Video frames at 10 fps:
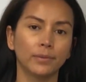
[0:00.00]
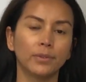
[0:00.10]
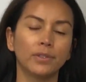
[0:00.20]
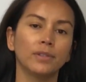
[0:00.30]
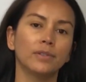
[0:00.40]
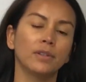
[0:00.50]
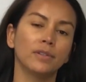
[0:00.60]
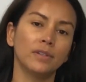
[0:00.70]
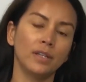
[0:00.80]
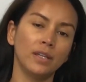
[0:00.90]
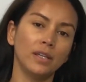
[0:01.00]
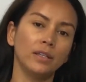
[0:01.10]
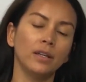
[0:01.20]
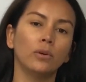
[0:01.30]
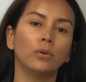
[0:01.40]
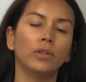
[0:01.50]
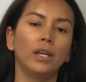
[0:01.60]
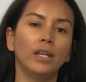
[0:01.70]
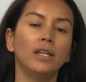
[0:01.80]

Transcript: which is the seed or the